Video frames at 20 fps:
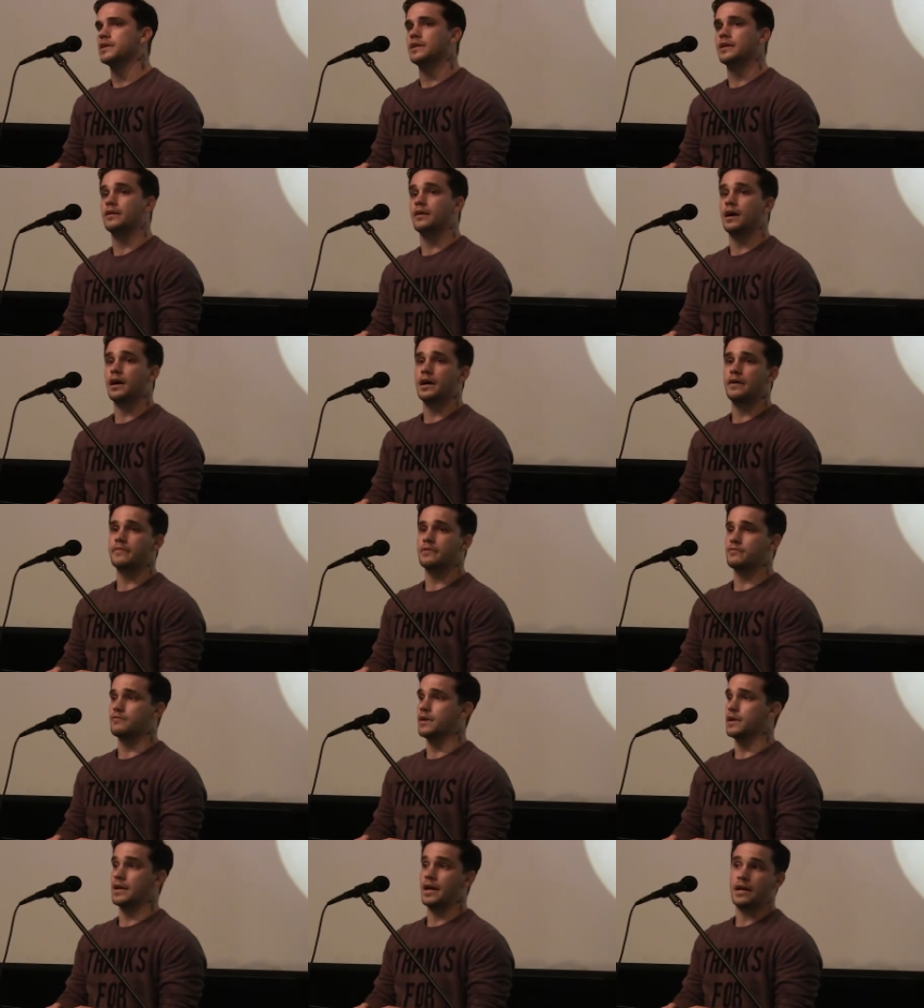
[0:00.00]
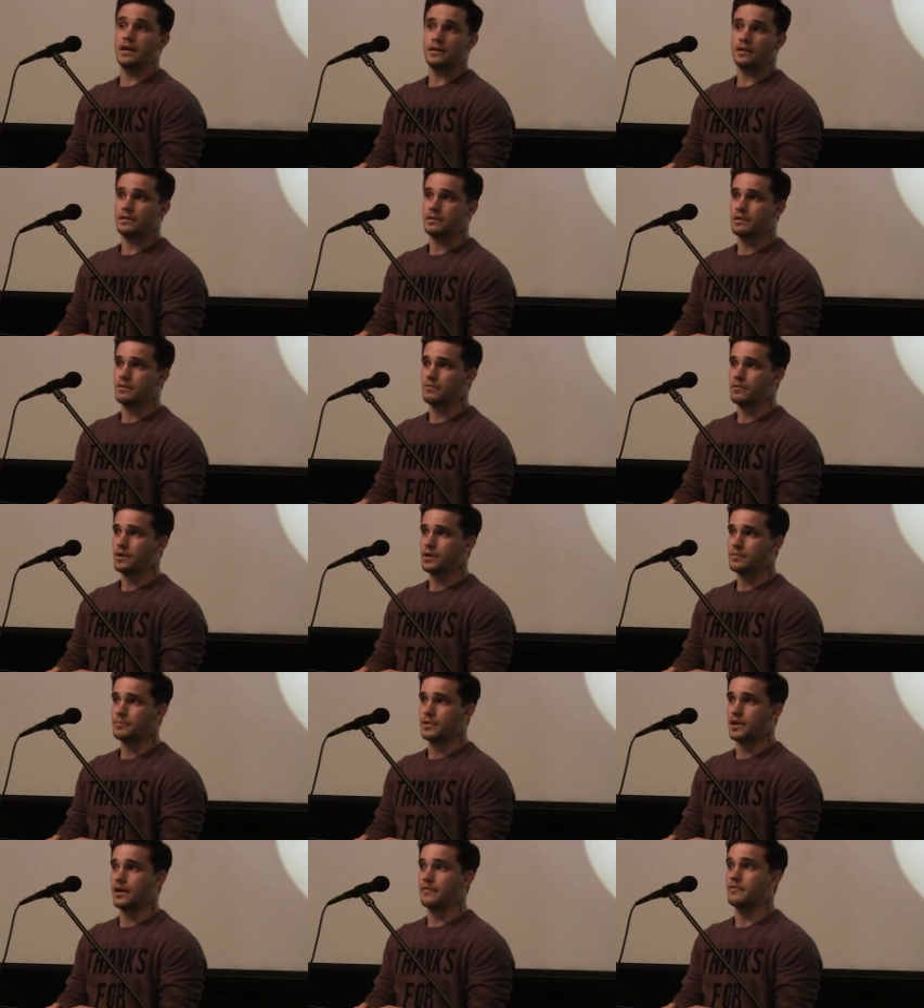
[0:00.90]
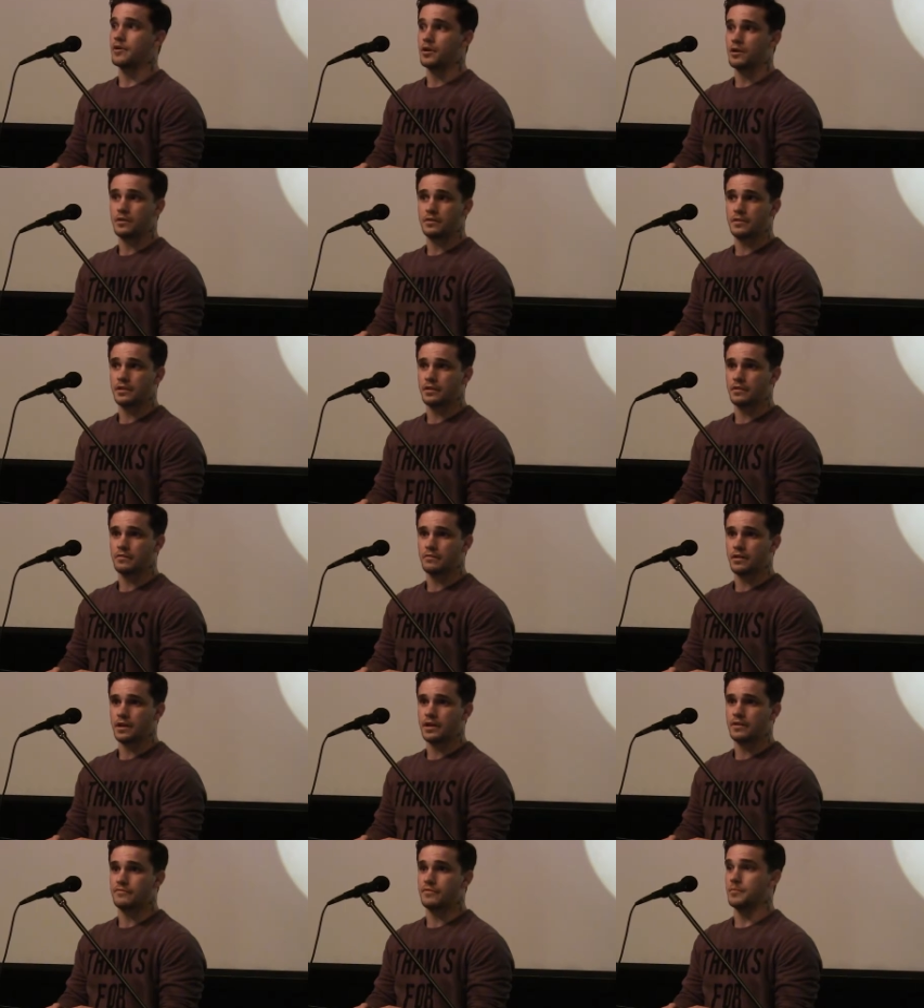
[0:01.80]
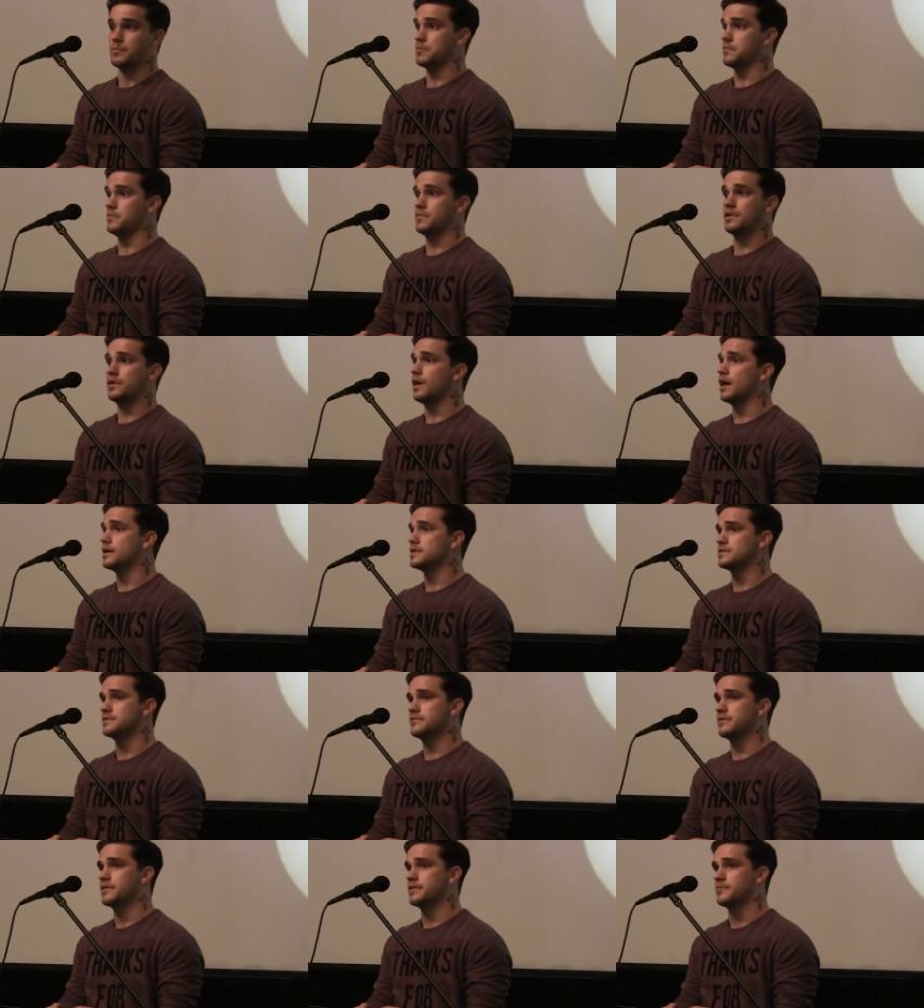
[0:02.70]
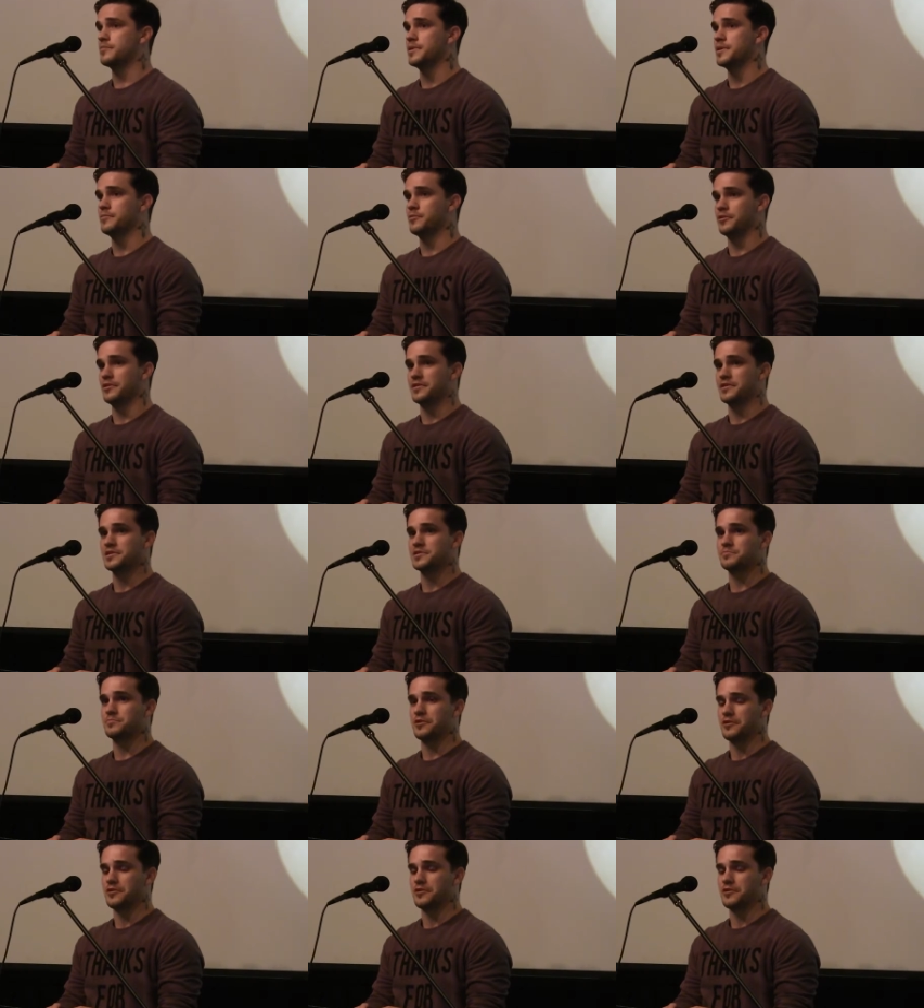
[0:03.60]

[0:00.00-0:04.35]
to be clear. I haven't read any of their work, but I've heard they're great. Lots of other people in this